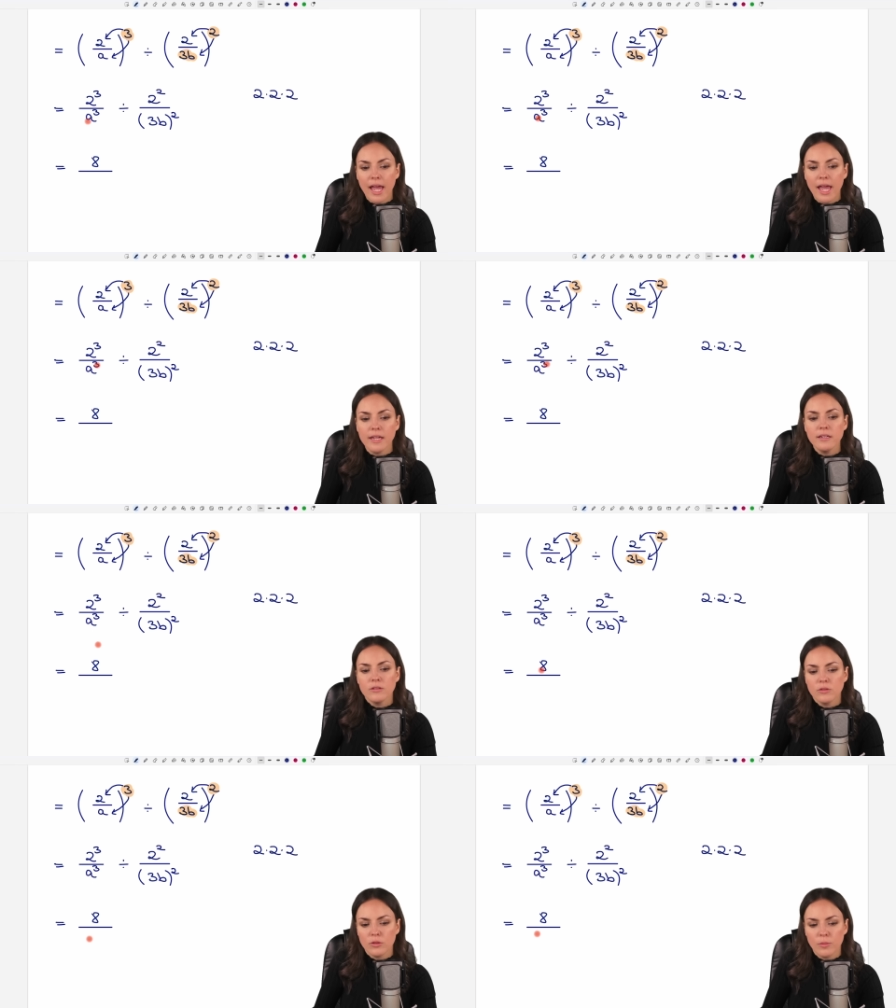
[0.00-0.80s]

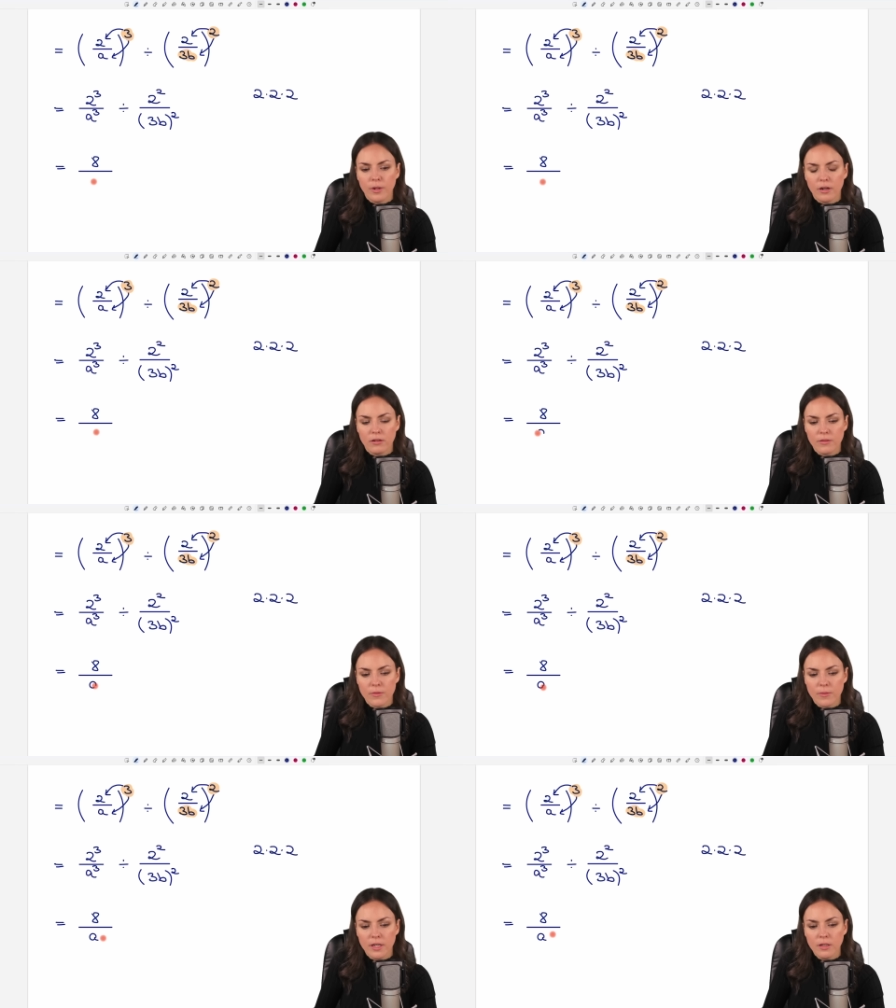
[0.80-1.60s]
A to the power of
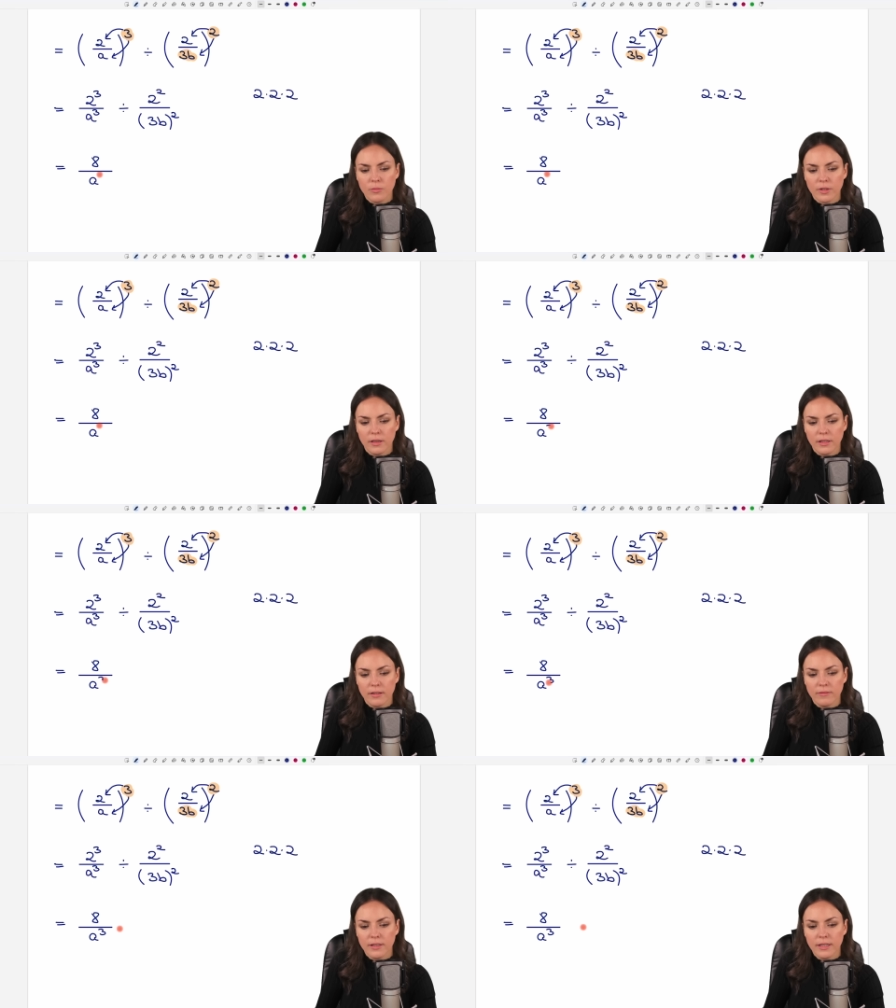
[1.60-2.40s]
three, we
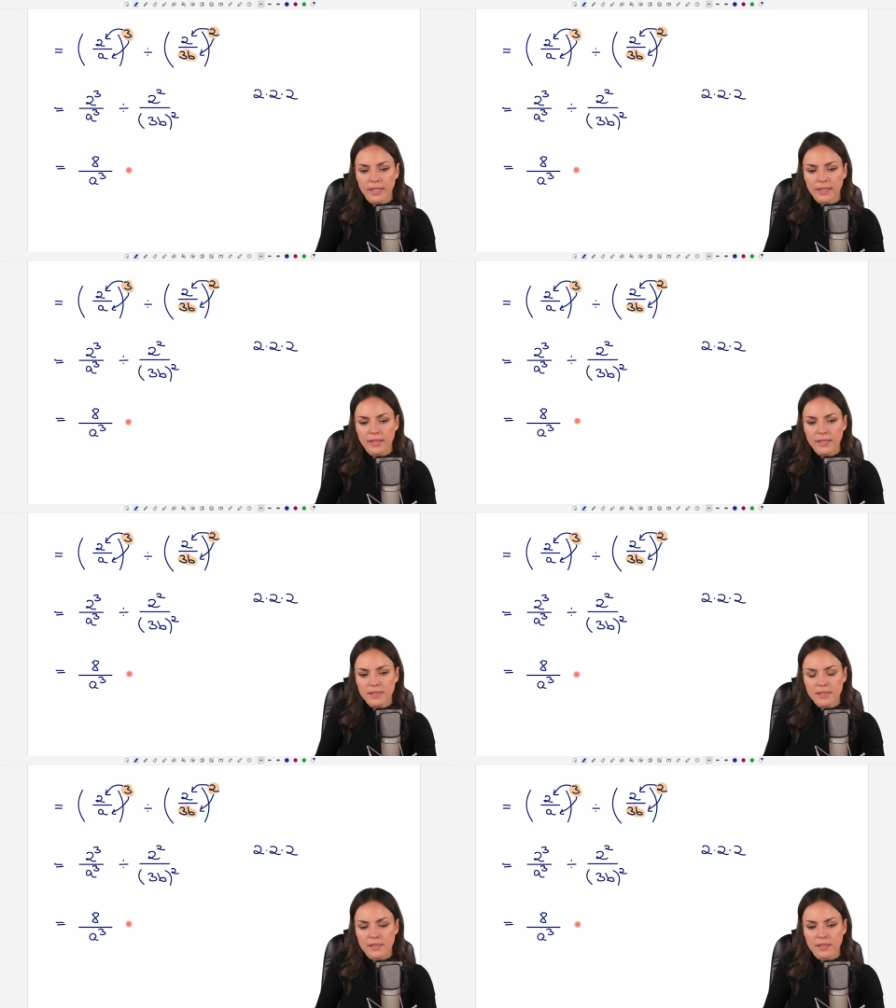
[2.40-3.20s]
leave it like this.